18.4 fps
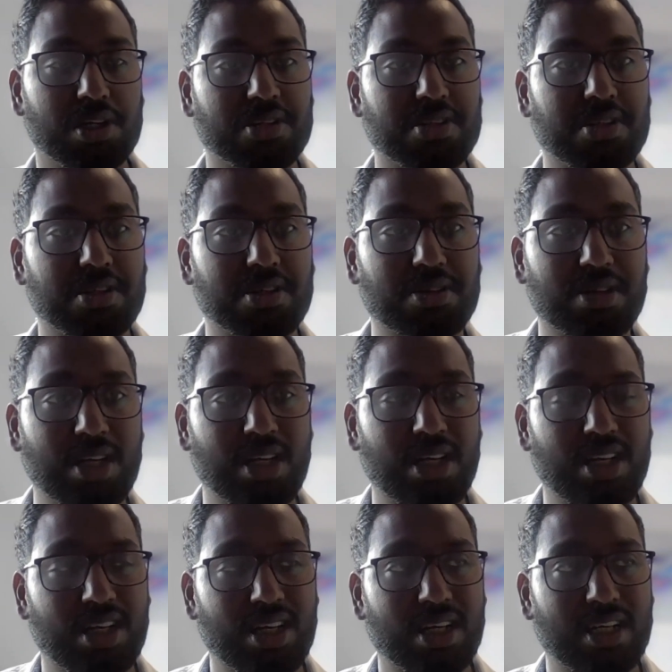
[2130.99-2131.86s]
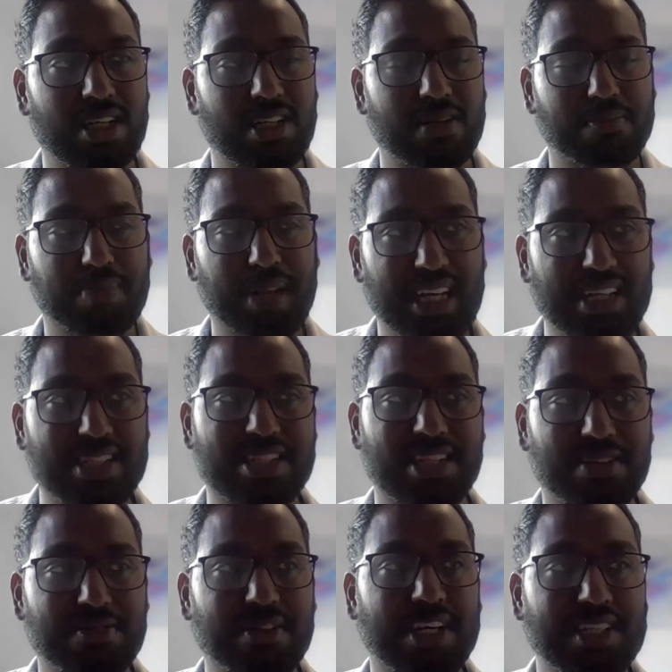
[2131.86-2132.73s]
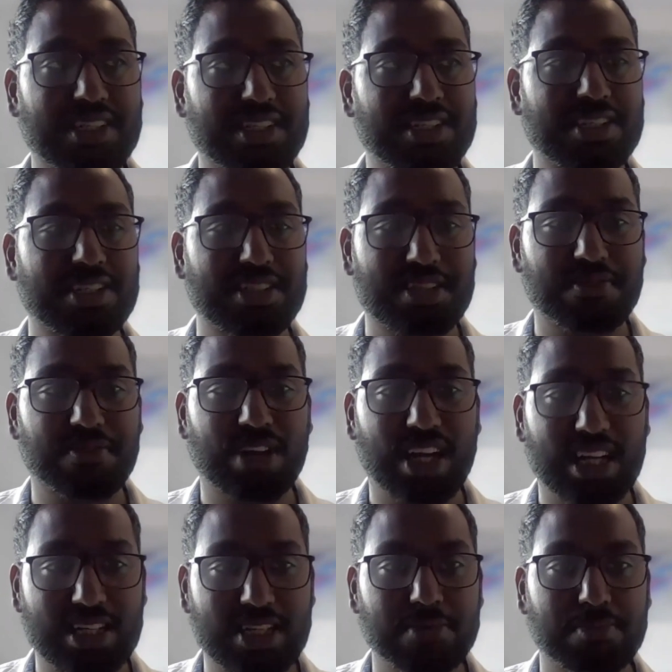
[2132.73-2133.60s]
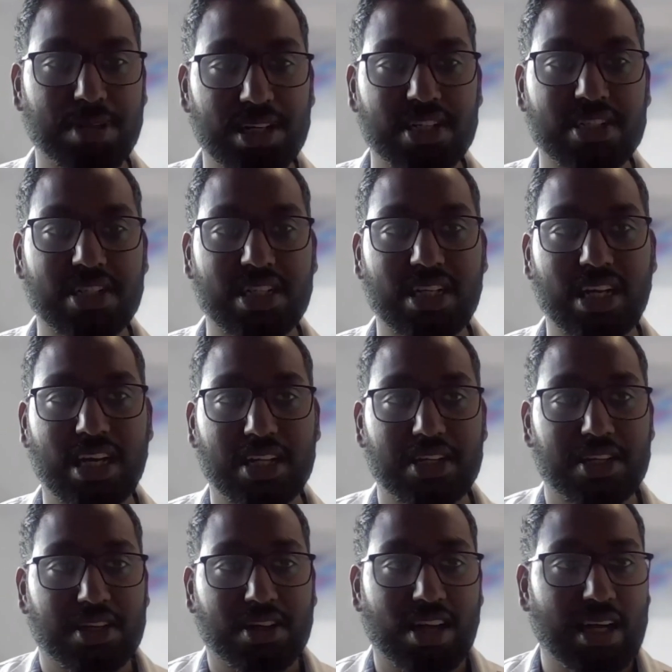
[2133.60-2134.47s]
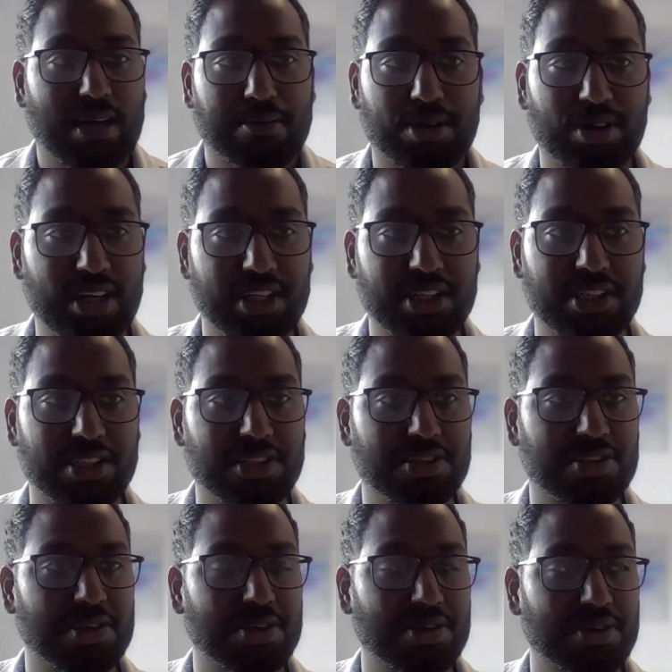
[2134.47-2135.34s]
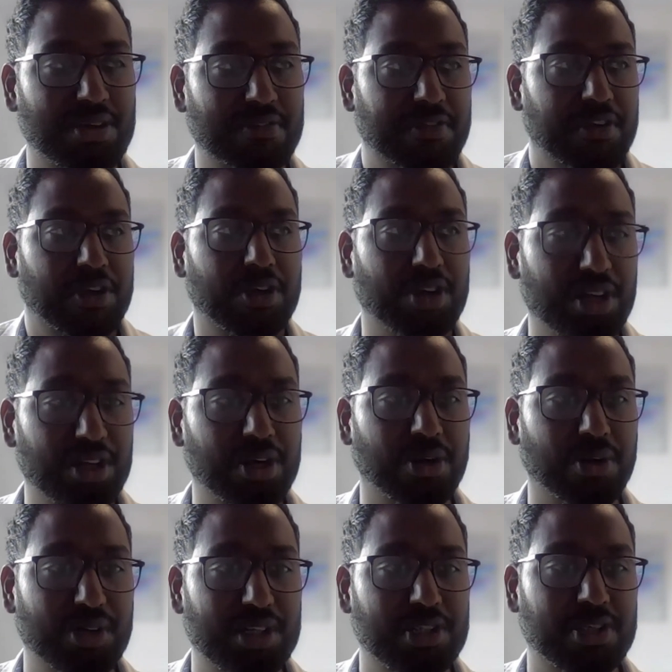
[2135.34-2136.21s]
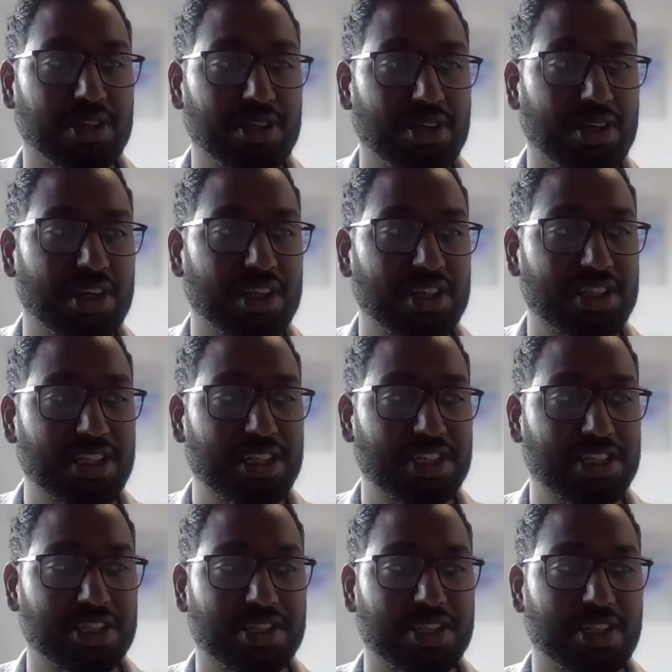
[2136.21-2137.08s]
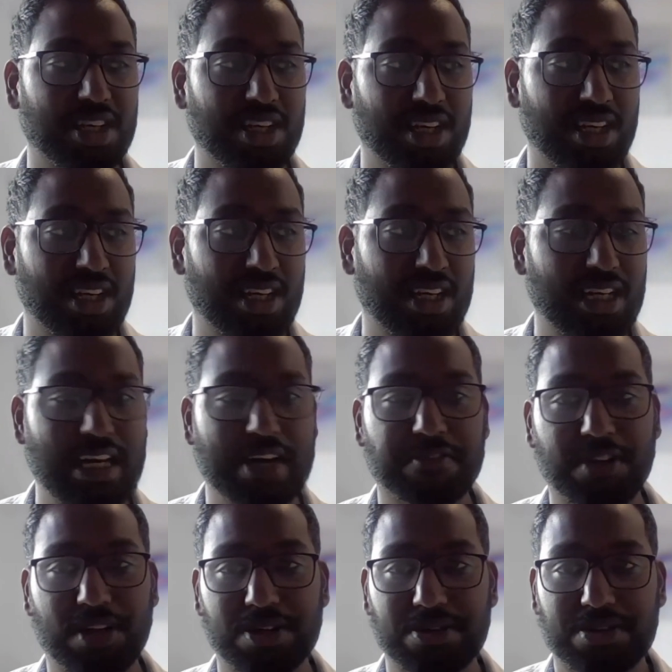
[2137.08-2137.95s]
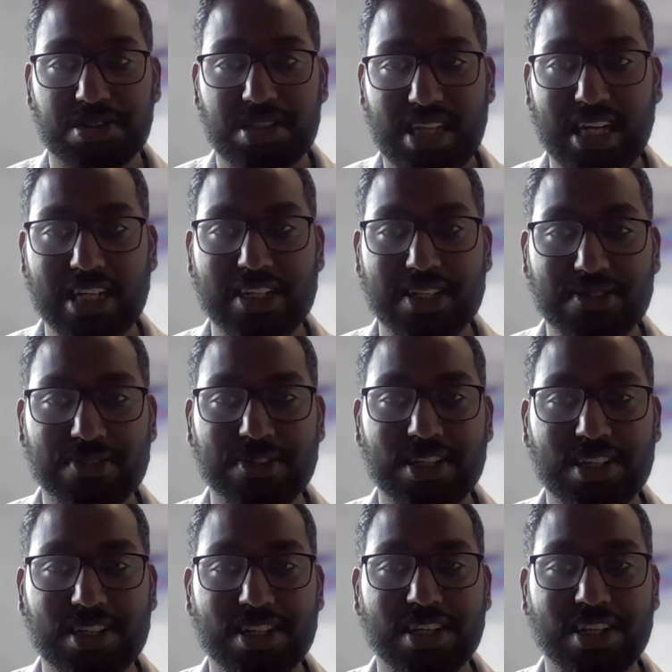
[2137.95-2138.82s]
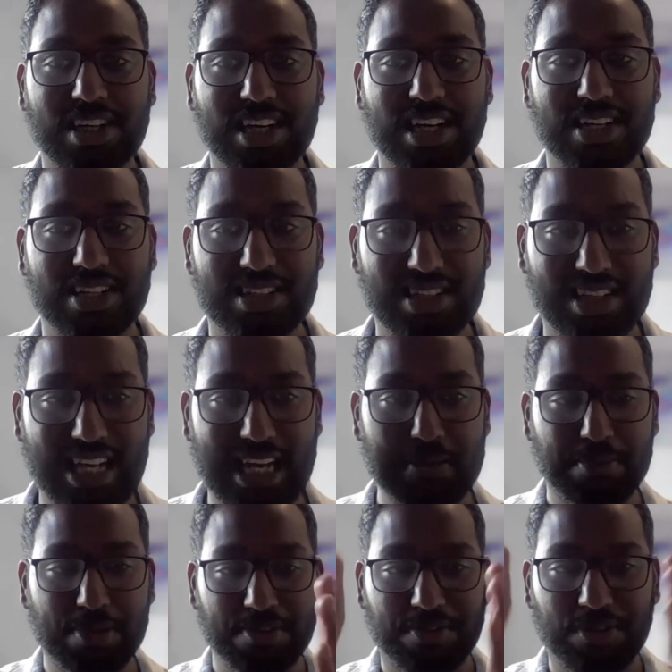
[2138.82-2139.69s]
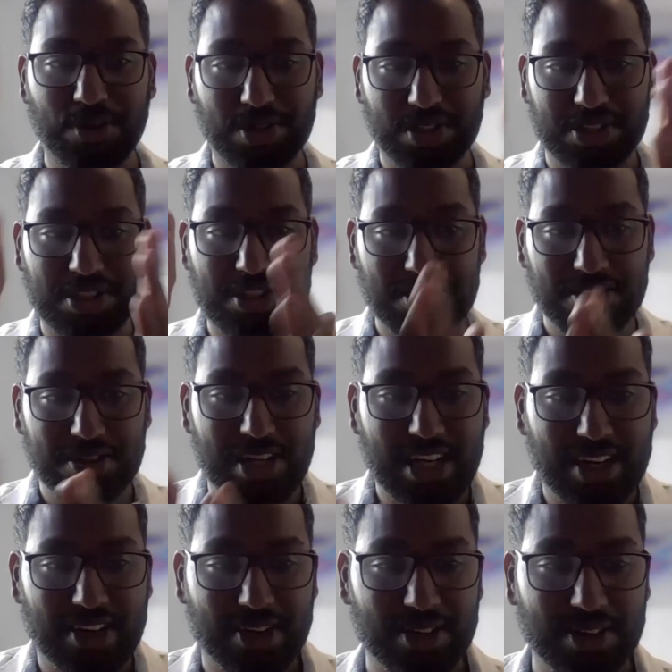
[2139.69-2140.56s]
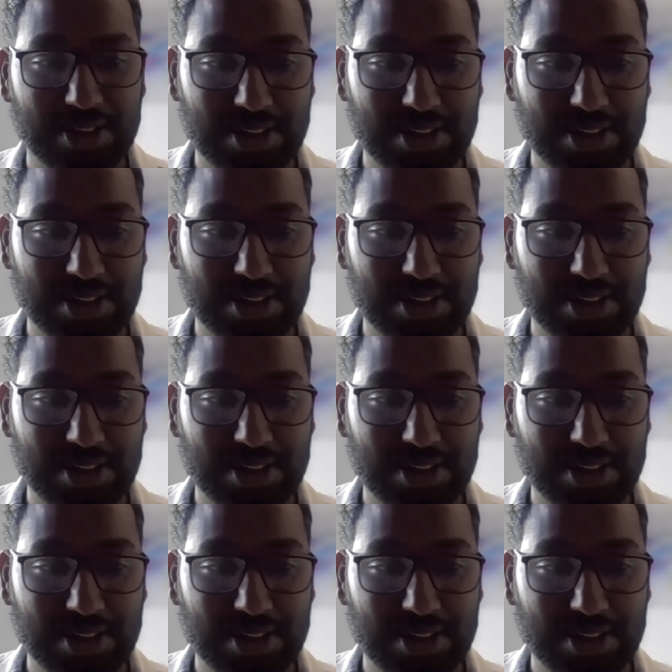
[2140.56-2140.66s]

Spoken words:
So the biggest advantage is the flexibility and the collaboration. So if you're going to go into oncology, just never lose sight of it and keep your focus too narrow.